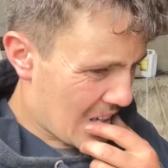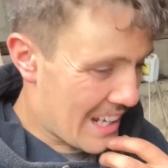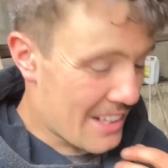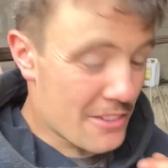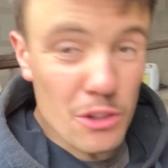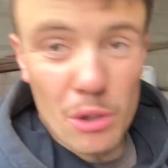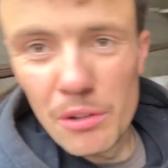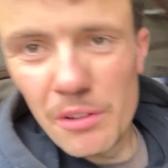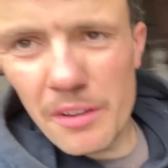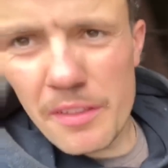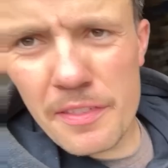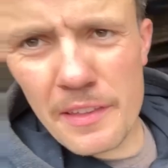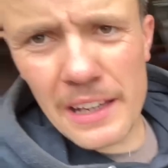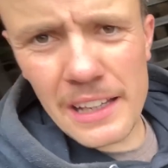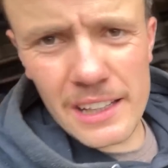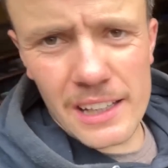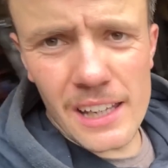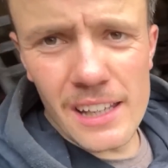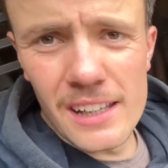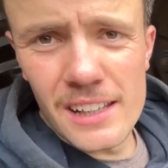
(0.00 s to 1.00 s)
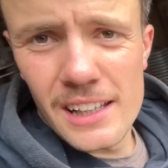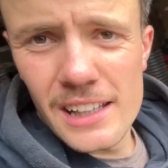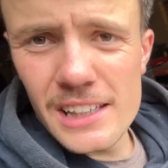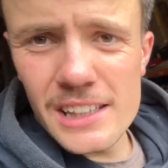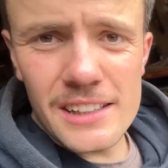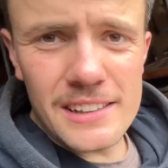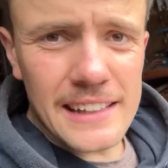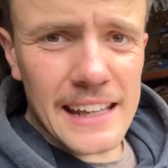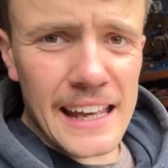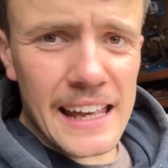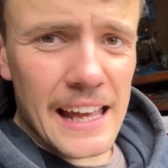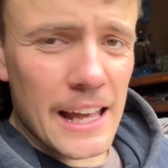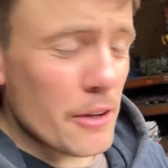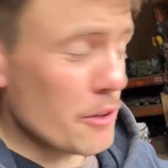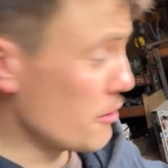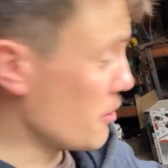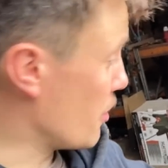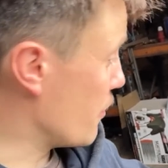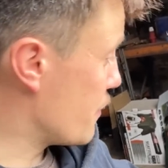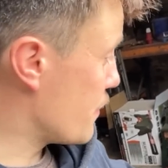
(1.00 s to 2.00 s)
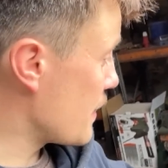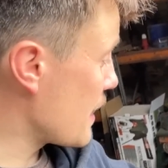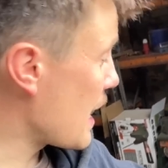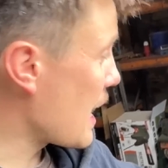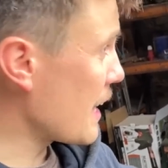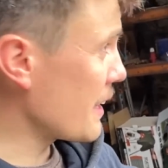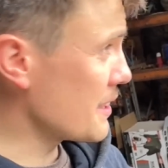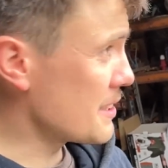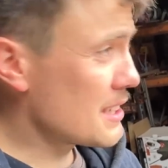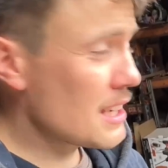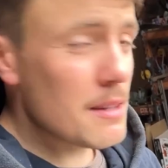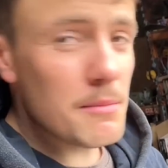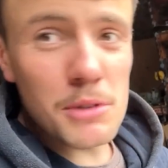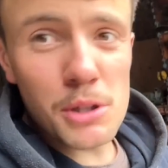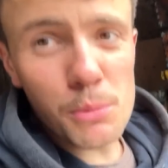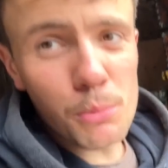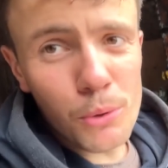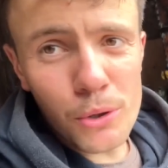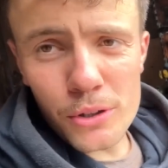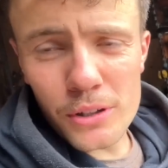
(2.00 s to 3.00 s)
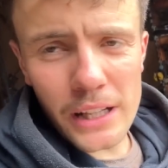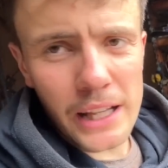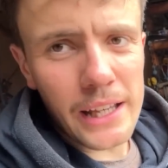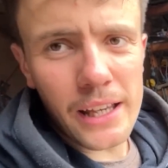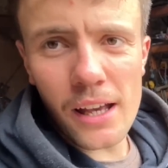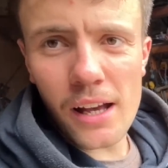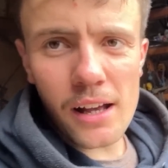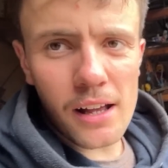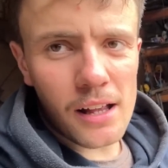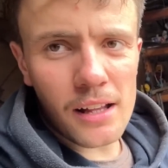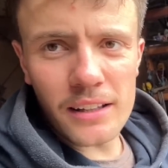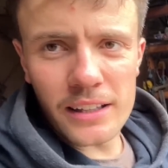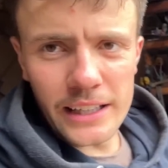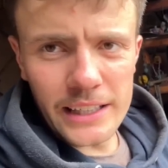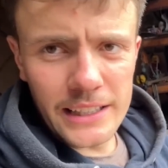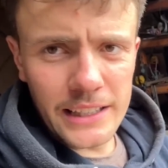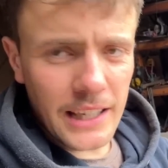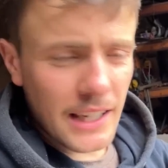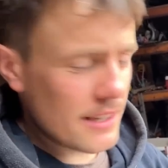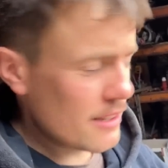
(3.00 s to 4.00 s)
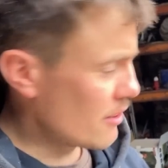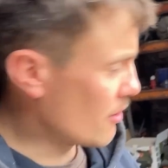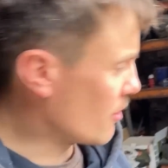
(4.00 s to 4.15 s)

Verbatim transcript: I don't think you'd get out of that the same you would like a Lincoln